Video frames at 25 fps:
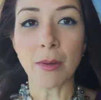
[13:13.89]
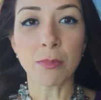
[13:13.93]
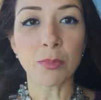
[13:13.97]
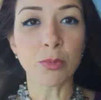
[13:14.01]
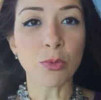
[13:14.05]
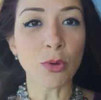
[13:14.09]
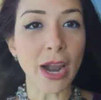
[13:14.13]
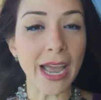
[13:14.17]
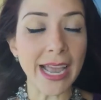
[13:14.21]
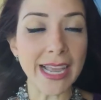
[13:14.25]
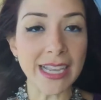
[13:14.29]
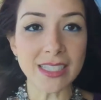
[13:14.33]

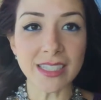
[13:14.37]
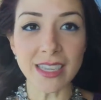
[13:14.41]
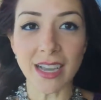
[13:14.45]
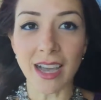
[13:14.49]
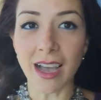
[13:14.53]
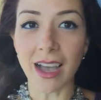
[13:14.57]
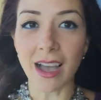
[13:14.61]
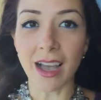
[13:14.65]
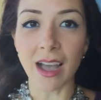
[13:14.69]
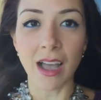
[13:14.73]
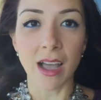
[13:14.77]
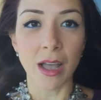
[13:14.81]

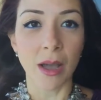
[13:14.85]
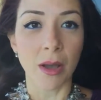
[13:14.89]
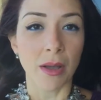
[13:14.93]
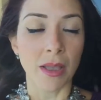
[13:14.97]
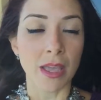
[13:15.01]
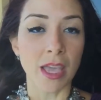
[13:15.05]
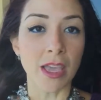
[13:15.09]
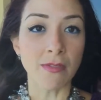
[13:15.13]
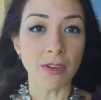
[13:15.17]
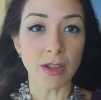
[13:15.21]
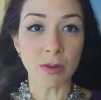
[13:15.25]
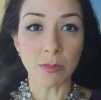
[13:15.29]
brighter,
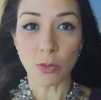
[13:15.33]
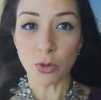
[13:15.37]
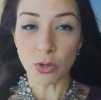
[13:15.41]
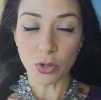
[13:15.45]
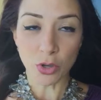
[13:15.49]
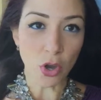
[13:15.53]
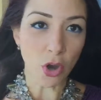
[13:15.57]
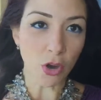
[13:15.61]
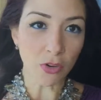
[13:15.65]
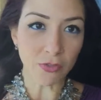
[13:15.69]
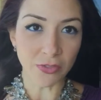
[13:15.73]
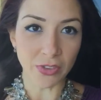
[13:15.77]
even more
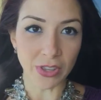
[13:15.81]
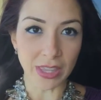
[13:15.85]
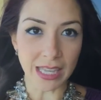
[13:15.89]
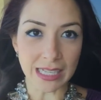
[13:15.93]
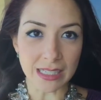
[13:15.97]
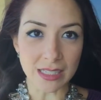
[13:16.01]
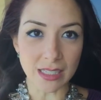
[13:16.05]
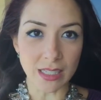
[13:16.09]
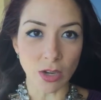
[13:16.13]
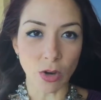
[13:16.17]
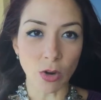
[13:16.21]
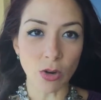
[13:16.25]

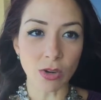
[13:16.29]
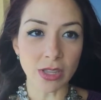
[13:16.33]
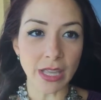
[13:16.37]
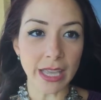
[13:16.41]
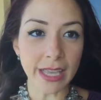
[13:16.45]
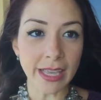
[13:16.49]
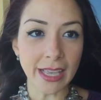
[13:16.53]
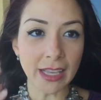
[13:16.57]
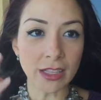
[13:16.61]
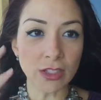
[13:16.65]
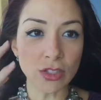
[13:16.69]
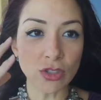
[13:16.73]
confident, or
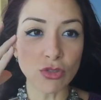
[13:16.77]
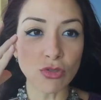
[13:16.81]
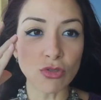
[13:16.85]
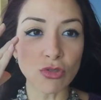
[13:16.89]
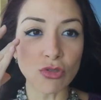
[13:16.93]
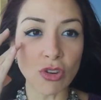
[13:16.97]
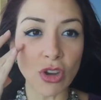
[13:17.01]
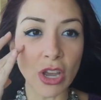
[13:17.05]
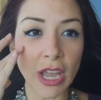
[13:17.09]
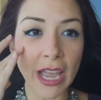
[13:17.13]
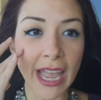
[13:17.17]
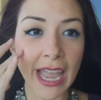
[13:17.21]
they can
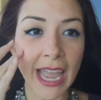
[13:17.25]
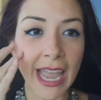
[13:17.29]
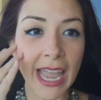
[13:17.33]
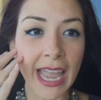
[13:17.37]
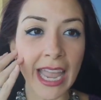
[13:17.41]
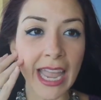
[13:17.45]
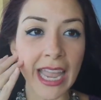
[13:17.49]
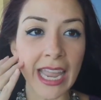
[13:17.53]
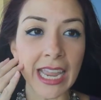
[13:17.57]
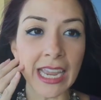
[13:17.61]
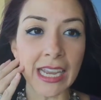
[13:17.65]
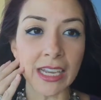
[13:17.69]

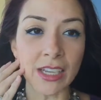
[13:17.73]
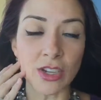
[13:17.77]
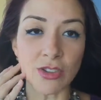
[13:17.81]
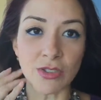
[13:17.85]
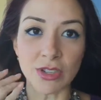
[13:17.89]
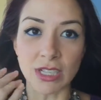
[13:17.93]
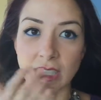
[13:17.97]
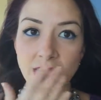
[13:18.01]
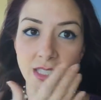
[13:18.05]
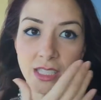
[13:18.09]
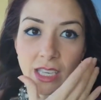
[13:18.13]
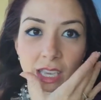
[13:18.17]
drain
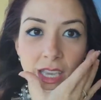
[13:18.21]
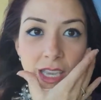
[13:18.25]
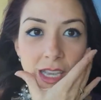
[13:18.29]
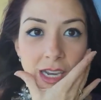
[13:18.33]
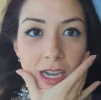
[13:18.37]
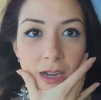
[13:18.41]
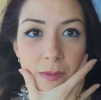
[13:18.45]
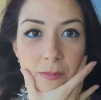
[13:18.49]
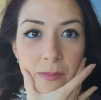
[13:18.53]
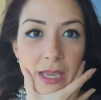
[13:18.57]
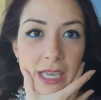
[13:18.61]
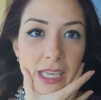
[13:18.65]
your
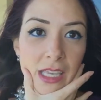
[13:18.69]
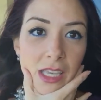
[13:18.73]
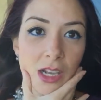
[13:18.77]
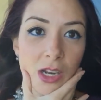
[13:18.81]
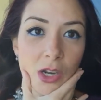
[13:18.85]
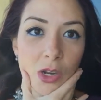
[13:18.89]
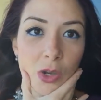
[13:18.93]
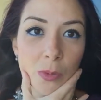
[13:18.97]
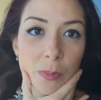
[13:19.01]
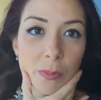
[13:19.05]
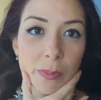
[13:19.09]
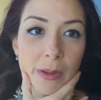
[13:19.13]
skin and make you
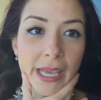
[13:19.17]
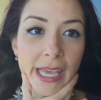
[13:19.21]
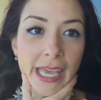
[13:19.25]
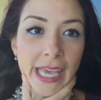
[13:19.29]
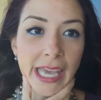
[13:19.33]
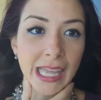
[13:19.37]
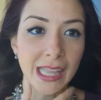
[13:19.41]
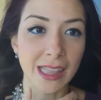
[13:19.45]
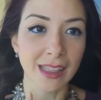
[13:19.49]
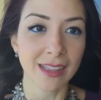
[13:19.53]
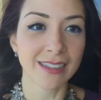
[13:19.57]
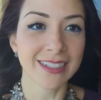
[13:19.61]
look
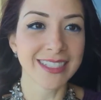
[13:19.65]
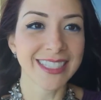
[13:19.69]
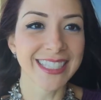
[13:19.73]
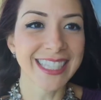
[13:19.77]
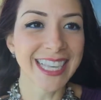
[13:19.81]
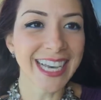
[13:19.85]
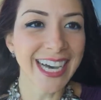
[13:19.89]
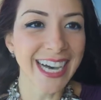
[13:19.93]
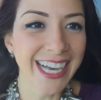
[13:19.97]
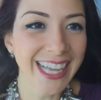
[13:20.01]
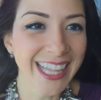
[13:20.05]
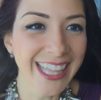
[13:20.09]
pale.
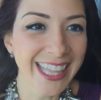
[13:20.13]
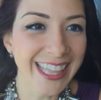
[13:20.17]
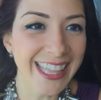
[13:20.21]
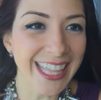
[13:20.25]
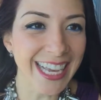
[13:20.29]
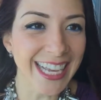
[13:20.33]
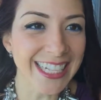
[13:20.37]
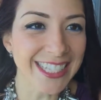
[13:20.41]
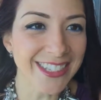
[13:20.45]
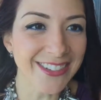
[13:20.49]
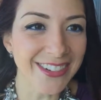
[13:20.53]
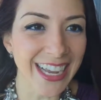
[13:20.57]
So
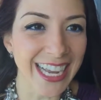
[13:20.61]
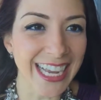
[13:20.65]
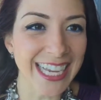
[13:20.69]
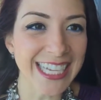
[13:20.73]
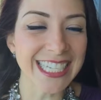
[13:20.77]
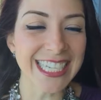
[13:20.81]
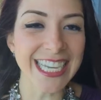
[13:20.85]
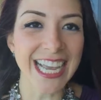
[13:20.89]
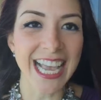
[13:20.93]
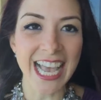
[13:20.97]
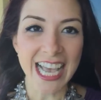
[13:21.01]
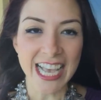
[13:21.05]
thanks,
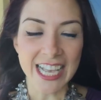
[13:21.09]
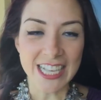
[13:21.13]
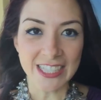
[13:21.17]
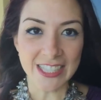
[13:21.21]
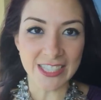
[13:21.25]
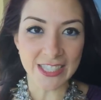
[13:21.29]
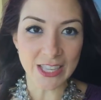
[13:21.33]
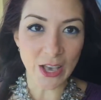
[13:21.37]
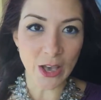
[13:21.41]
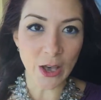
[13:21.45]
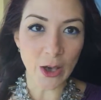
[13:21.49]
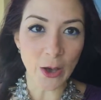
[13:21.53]
Rach.
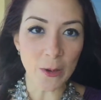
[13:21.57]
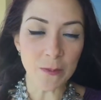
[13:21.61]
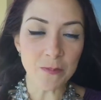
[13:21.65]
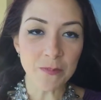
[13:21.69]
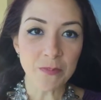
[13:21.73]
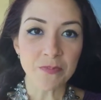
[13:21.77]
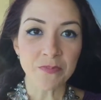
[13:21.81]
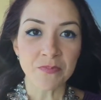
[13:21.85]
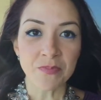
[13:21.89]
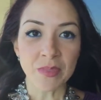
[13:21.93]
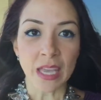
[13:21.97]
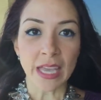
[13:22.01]

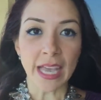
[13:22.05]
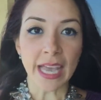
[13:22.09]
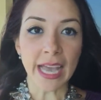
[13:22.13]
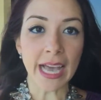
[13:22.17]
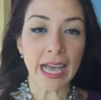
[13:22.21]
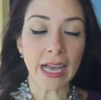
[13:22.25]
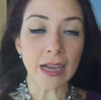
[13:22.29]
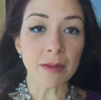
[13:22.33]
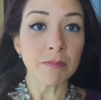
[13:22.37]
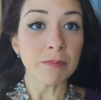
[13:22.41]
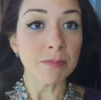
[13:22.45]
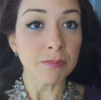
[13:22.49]
So
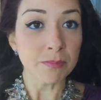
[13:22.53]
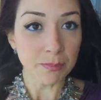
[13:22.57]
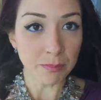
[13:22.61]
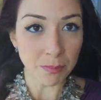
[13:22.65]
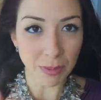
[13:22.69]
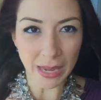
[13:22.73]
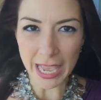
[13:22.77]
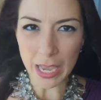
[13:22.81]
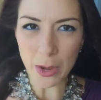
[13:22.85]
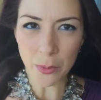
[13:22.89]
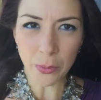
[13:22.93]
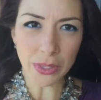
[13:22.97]

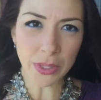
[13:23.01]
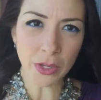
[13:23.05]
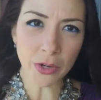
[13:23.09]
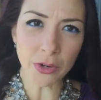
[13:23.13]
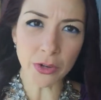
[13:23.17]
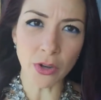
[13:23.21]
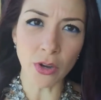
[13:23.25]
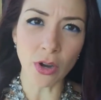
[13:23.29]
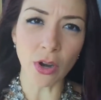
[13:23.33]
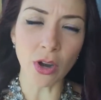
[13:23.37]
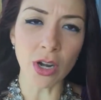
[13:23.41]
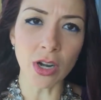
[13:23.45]
play with
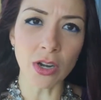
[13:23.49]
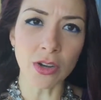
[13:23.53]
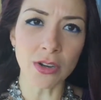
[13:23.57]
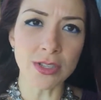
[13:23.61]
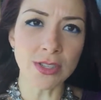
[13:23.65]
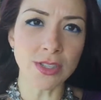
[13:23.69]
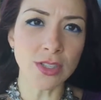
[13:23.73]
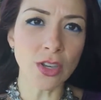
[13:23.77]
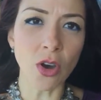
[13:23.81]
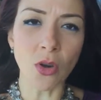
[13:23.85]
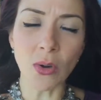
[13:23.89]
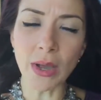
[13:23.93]
your
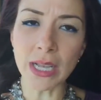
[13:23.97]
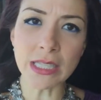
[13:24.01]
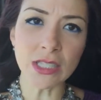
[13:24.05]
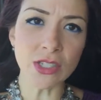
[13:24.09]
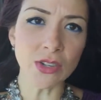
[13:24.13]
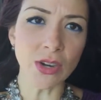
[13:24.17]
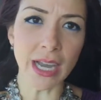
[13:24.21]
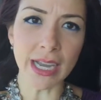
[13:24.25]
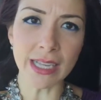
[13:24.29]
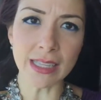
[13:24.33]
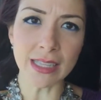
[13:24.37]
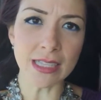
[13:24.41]
colors. Go and
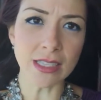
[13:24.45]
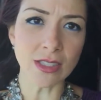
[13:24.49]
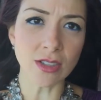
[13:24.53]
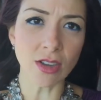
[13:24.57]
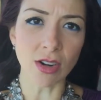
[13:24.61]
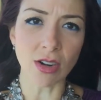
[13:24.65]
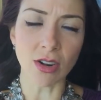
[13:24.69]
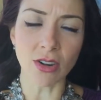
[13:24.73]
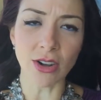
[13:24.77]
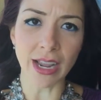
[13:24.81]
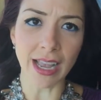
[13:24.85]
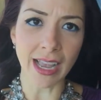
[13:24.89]
try these
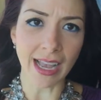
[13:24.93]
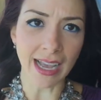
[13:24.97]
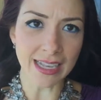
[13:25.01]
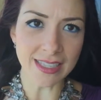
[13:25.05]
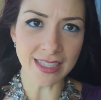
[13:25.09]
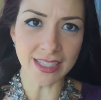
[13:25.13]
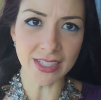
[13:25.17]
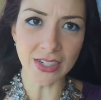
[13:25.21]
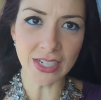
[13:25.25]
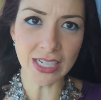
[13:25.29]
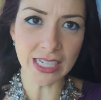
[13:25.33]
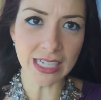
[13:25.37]
color
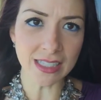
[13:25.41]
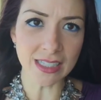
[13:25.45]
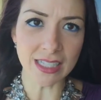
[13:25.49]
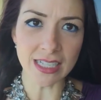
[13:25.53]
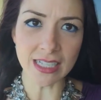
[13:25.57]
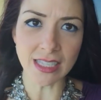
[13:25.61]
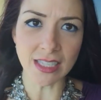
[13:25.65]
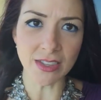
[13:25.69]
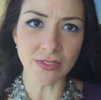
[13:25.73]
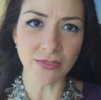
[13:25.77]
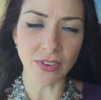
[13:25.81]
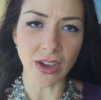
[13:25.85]
enhancer and
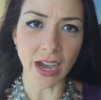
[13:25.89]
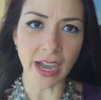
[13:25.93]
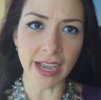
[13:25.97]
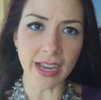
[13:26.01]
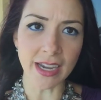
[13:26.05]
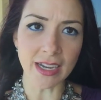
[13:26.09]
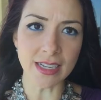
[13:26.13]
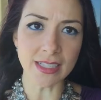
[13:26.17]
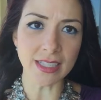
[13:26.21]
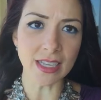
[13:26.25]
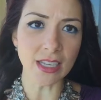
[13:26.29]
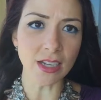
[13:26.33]

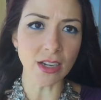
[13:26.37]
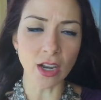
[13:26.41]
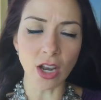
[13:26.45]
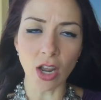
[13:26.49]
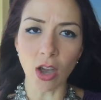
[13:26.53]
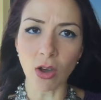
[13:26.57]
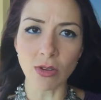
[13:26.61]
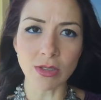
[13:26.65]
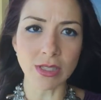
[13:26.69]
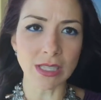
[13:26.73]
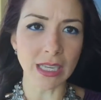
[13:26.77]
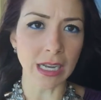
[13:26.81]
intensifiers in
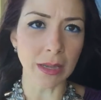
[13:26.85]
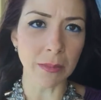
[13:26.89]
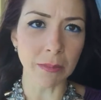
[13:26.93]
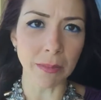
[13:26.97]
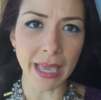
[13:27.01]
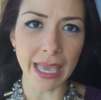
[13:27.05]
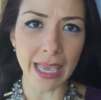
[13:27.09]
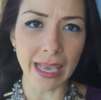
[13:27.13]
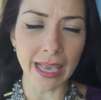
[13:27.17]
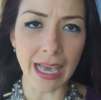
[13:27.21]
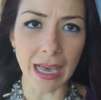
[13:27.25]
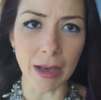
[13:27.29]
clothes and in
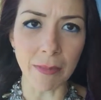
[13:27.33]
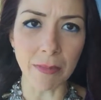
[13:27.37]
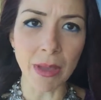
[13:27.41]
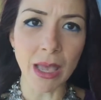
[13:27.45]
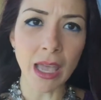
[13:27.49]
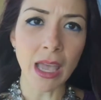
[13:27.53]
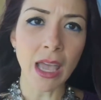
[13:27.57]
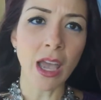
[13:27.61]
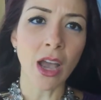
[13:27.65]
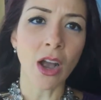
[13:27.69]
makeup.